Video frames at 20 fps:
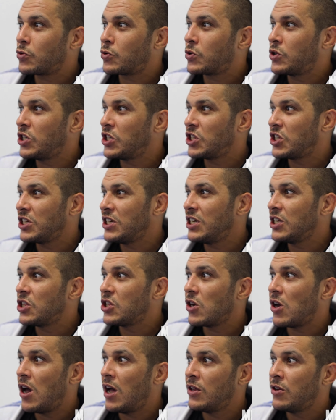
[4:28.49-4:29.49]
pushing each
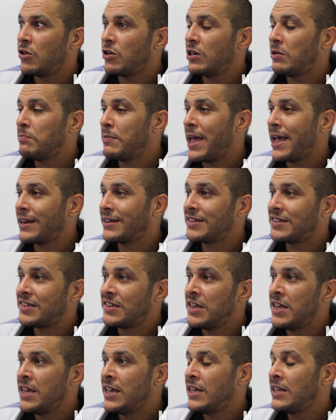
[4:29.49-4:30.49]
other in the back
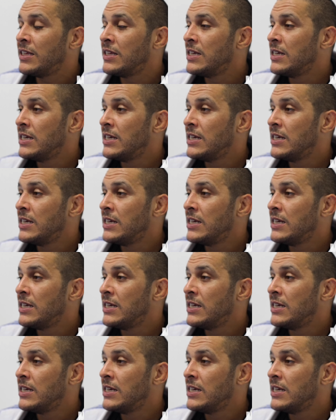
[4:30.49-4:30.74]
seat.